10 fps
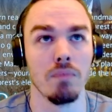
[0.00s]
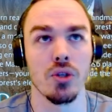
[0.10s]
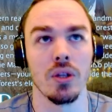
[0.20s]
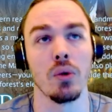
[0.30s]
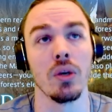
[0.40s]
So
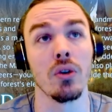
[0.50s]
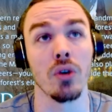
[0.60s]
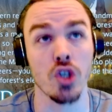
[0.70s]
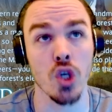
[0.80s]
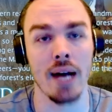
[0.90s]
they were either a
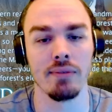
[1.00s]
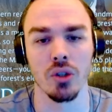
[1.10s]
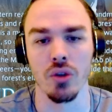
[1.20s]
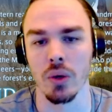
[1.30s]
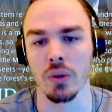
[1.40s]
traveler or
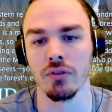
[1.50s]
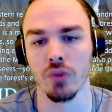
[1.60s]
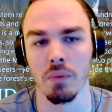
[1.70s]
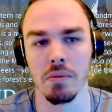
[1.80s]
they were informed by